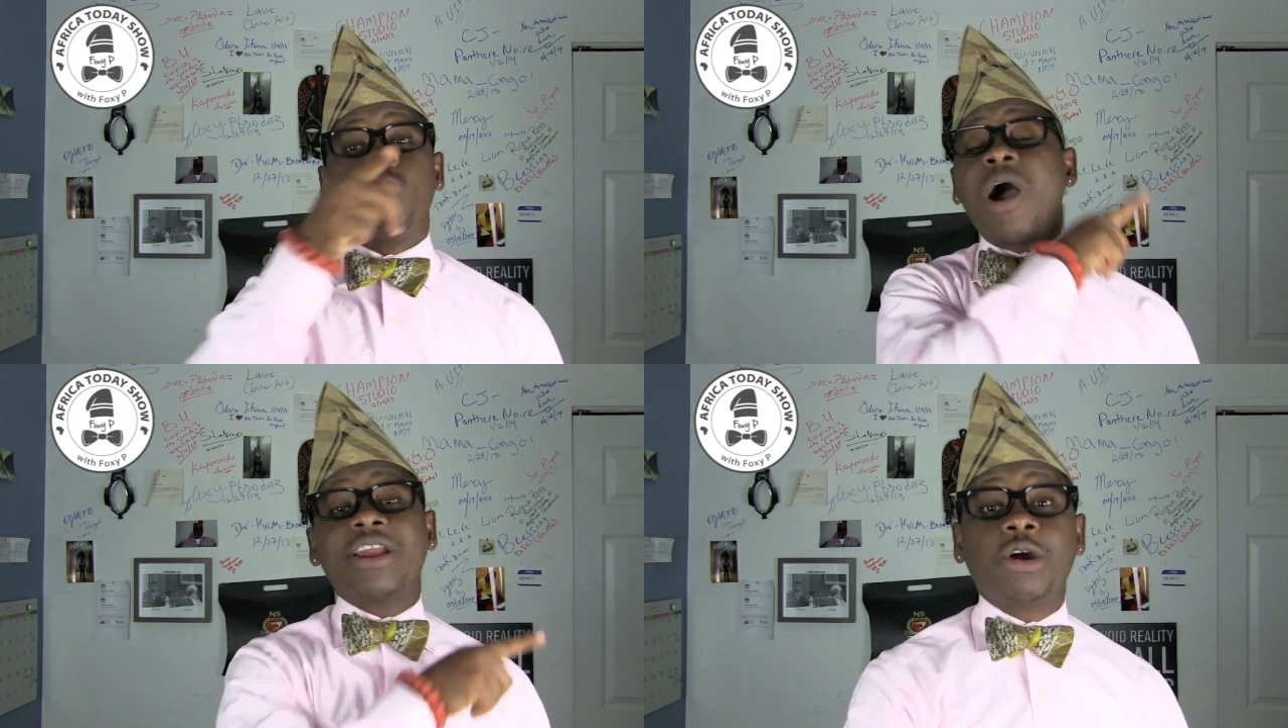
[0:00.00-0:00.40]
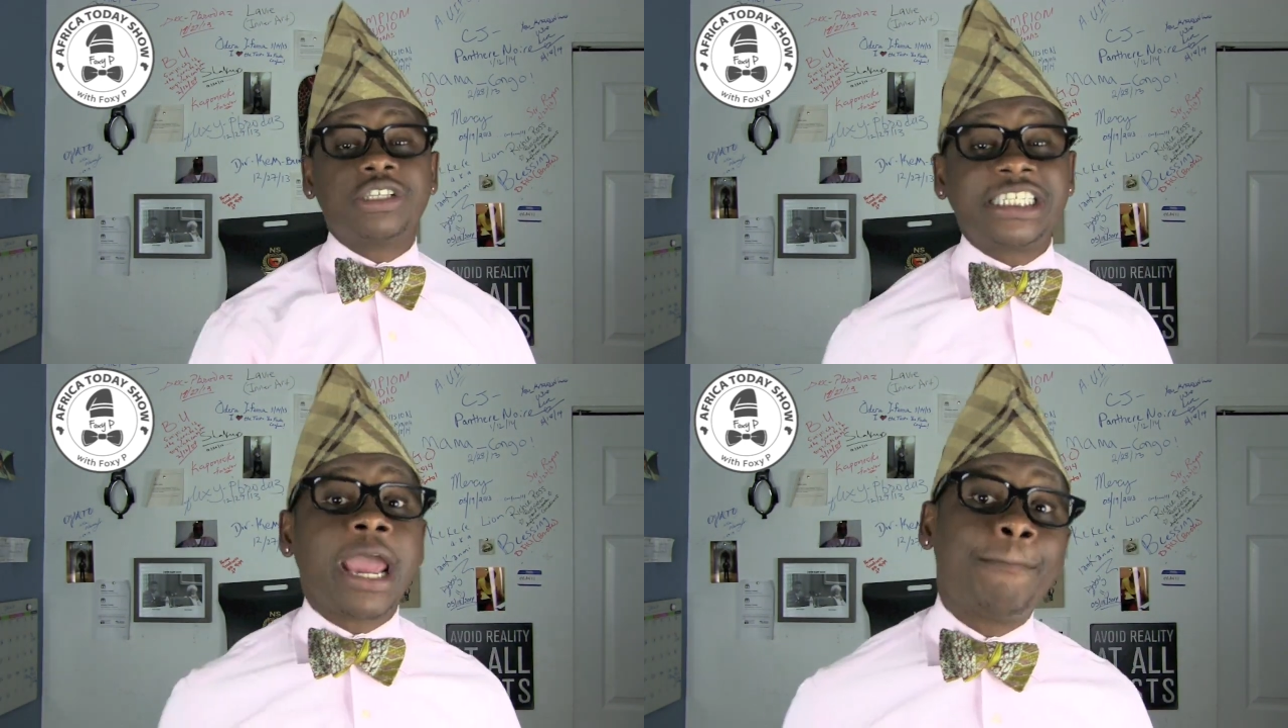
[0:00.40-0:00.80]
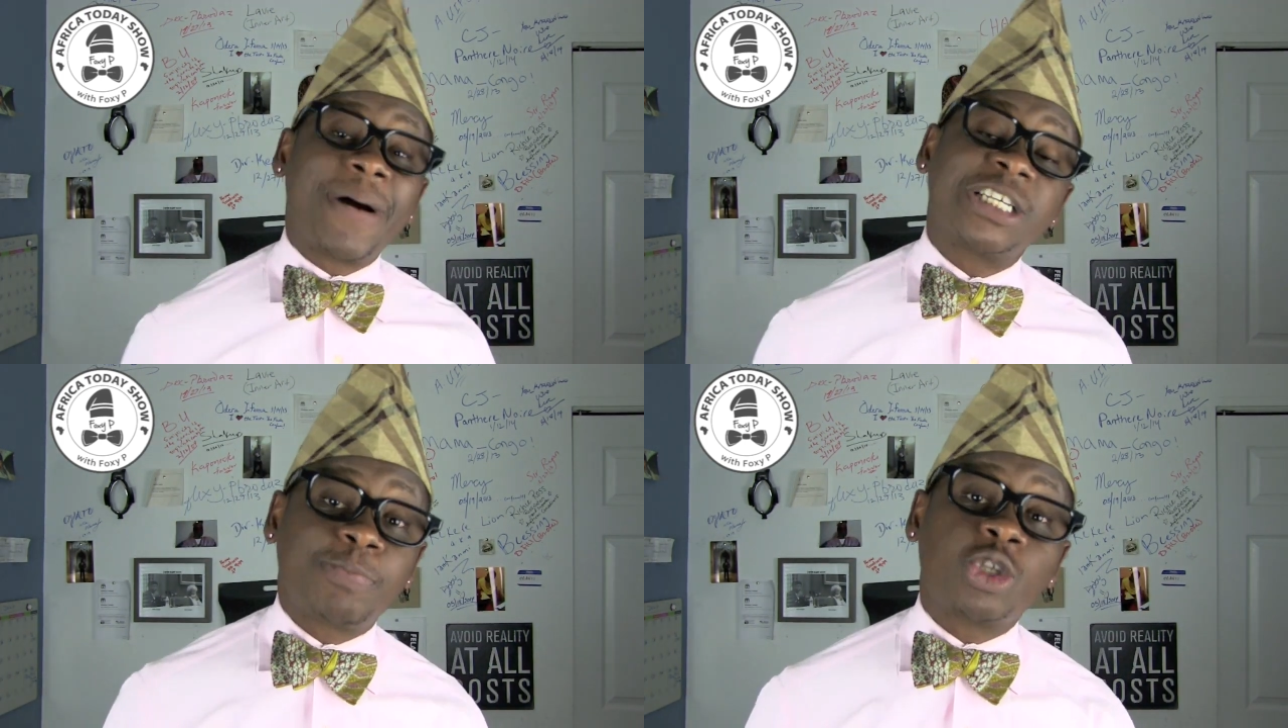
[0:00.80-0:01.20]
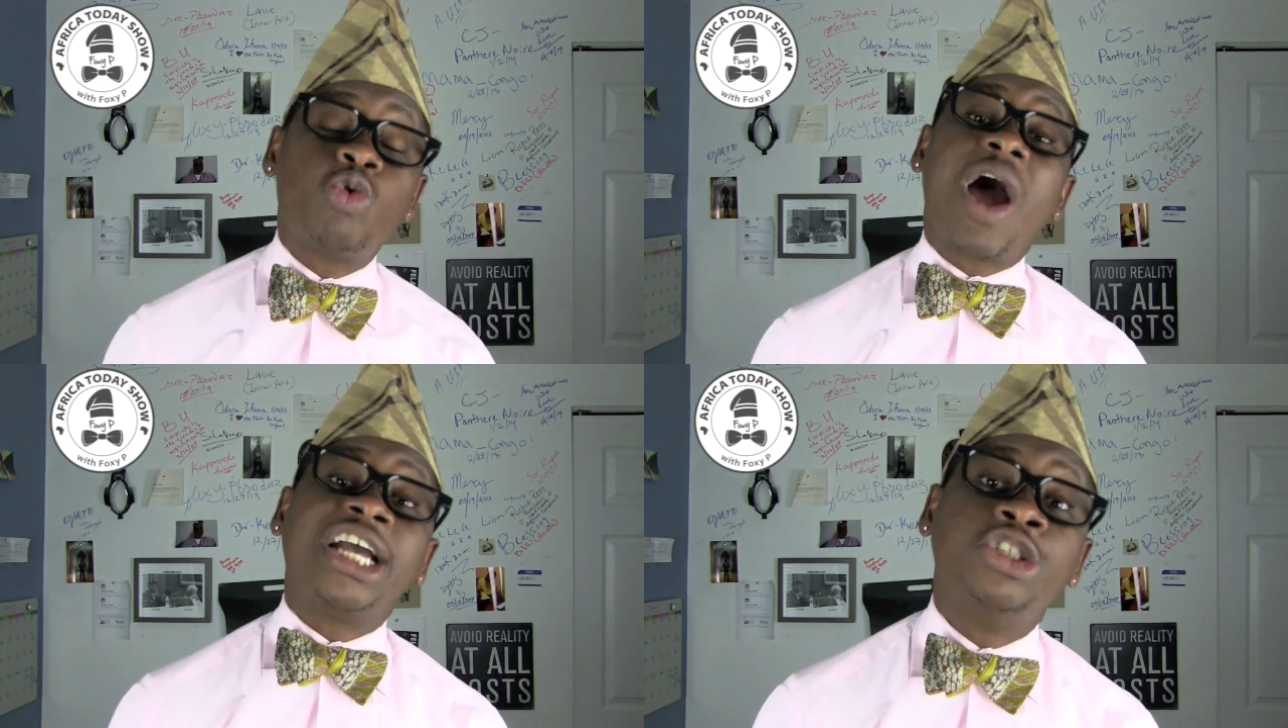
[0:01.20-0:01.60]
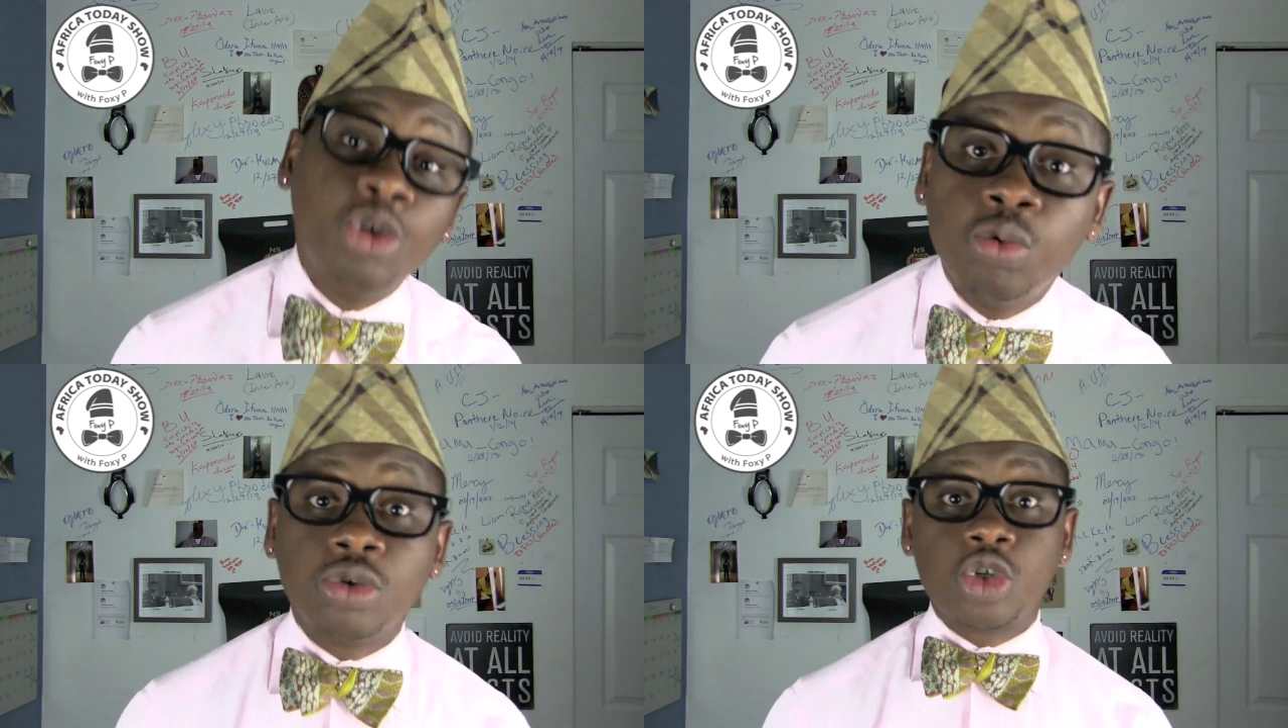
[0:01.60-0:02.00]
Why don't I go tear in passport? Who are
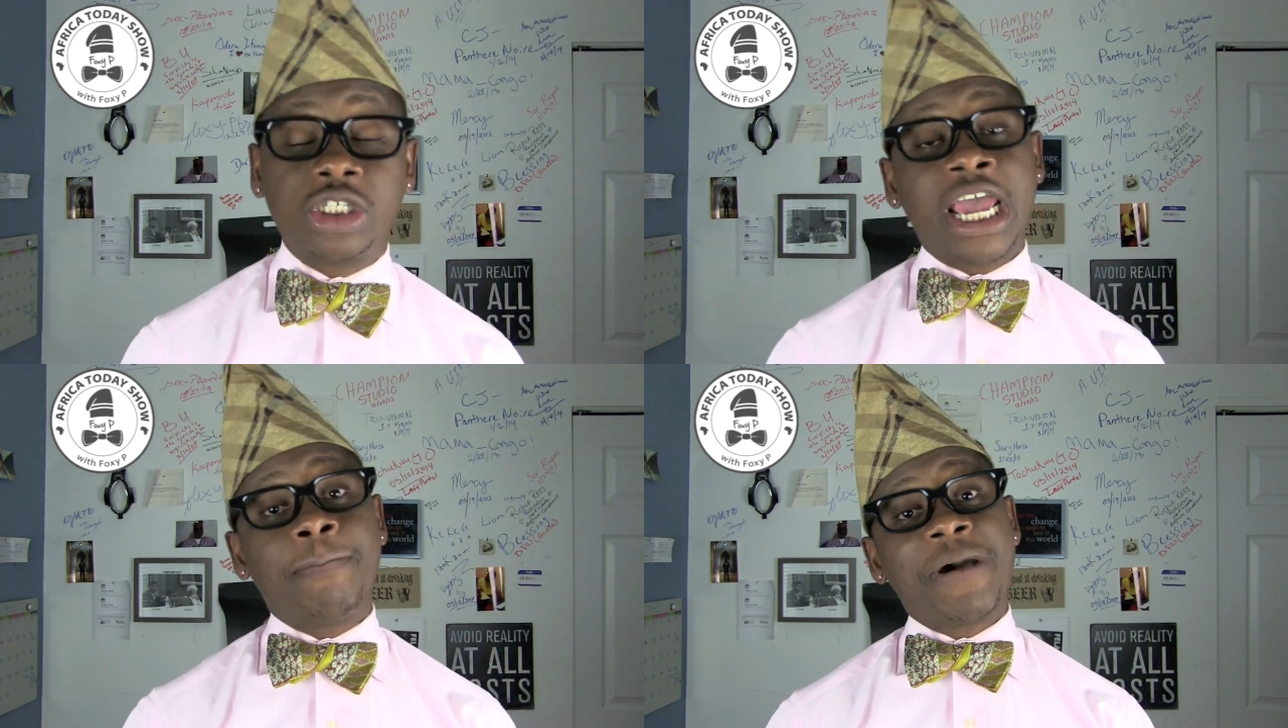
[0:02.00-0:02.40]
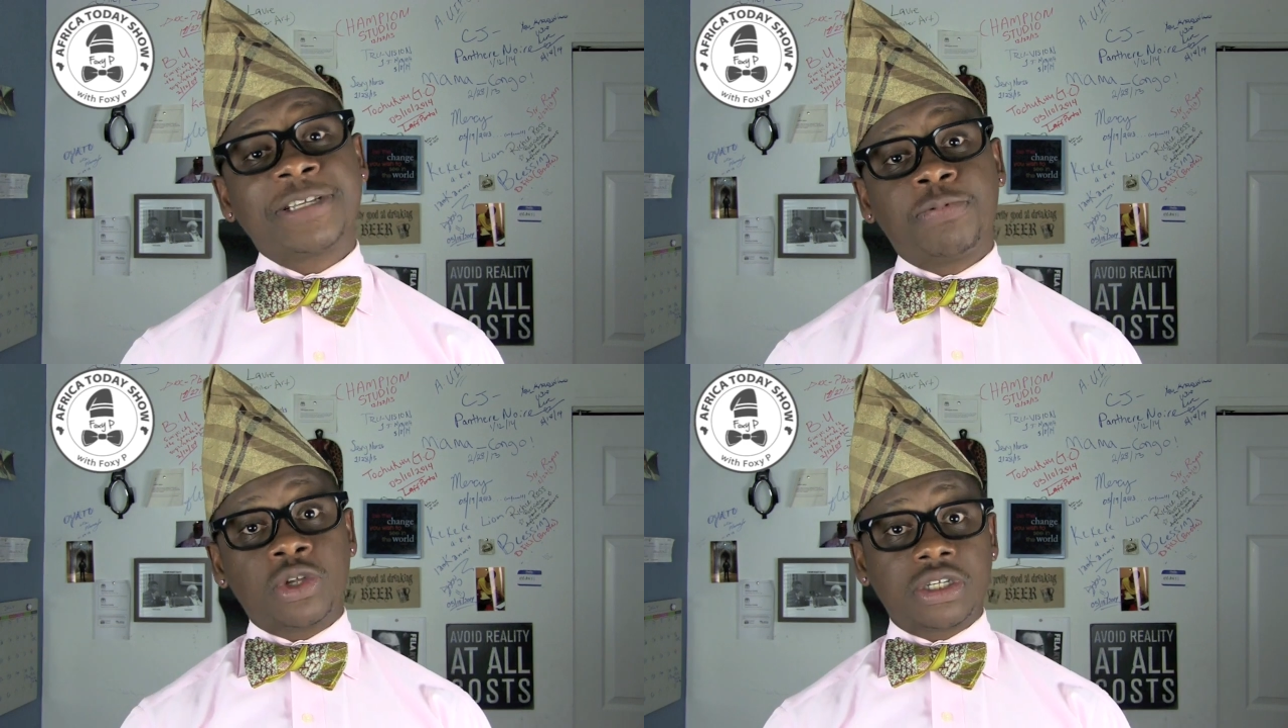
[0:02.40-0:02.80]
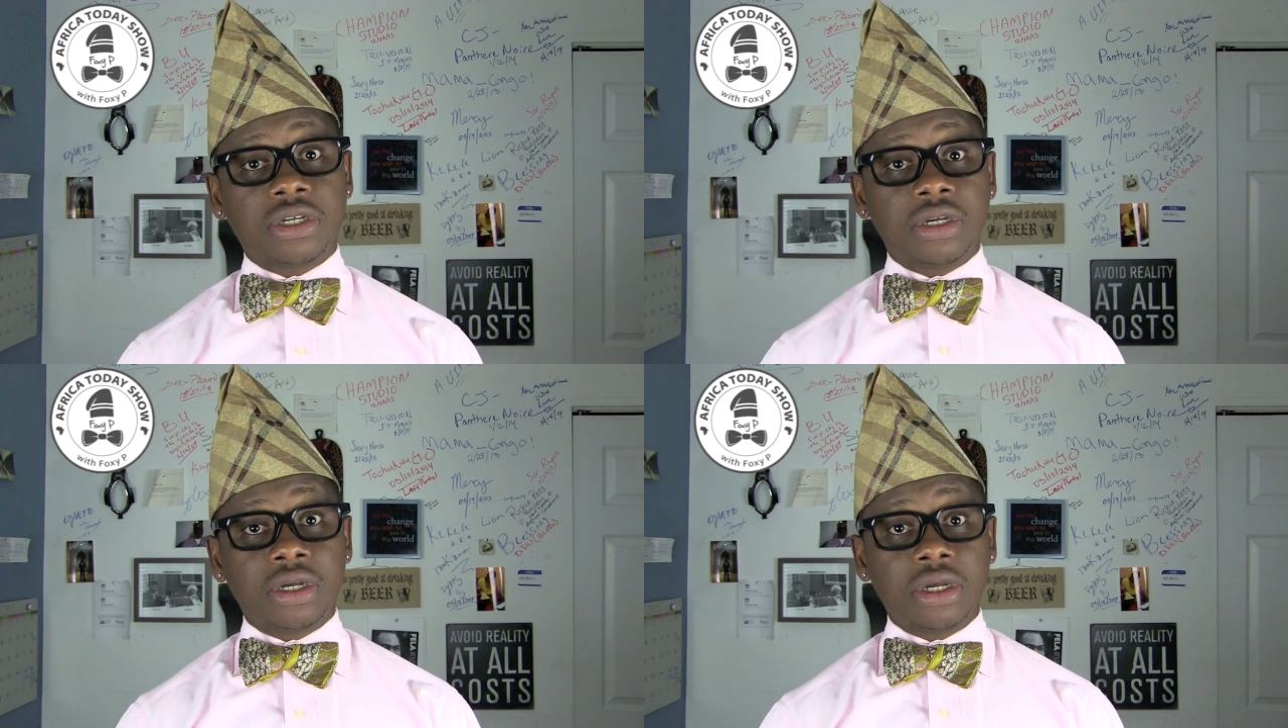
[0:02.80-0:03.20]
you to tear in passport?